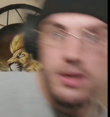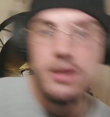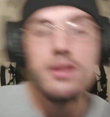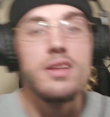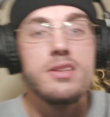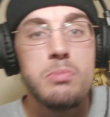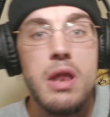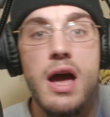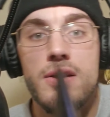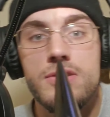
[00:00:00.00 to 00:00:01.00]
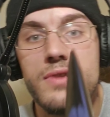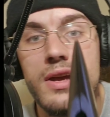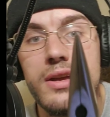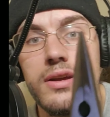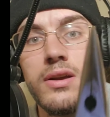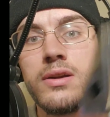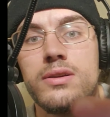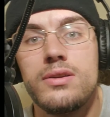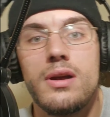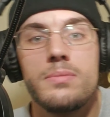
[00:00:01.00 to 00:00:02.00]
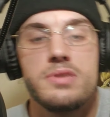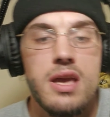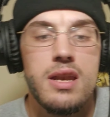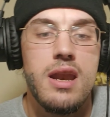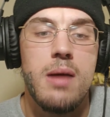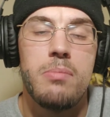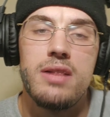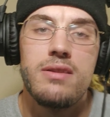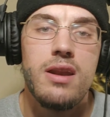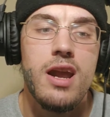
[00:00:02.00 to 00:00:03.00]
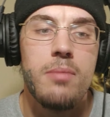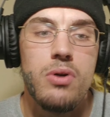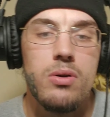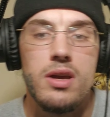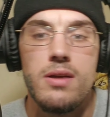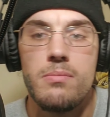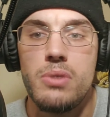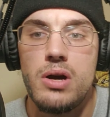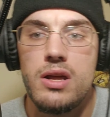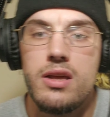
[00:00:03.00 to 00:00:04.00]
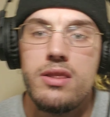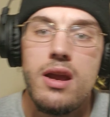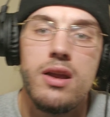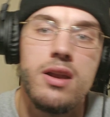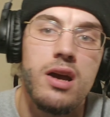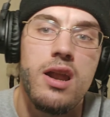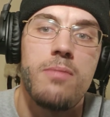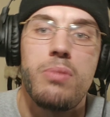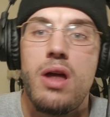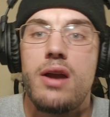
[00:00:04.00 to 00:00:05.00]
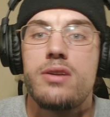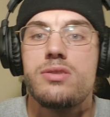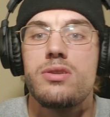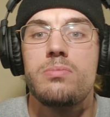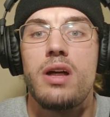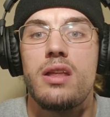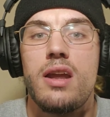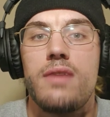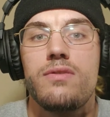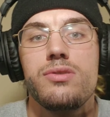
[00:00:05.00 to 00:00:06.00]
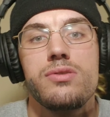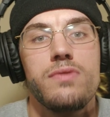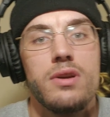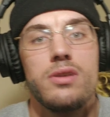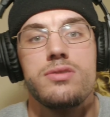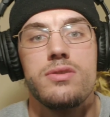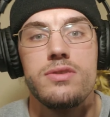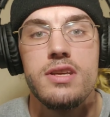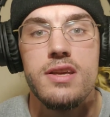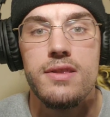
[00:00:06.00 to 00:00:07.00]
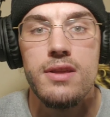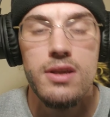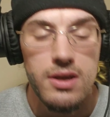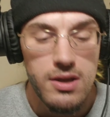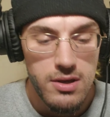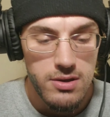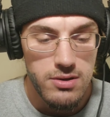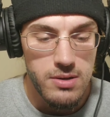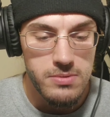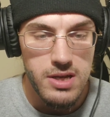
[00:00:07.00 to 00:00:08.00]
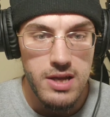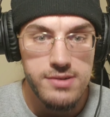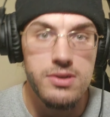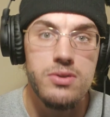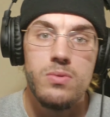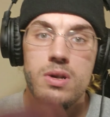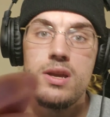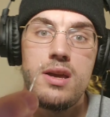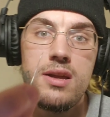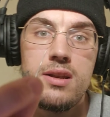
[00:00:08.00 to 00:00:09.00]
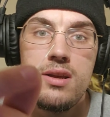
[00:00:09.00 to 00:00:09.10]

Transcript: these pliers right here, you know what I'm saying? And I bent it and I broke it. But in there, you're not going to have pliers, so you're probably going to have to use your fingers or your teeth. You know what I'm saying? So you want to get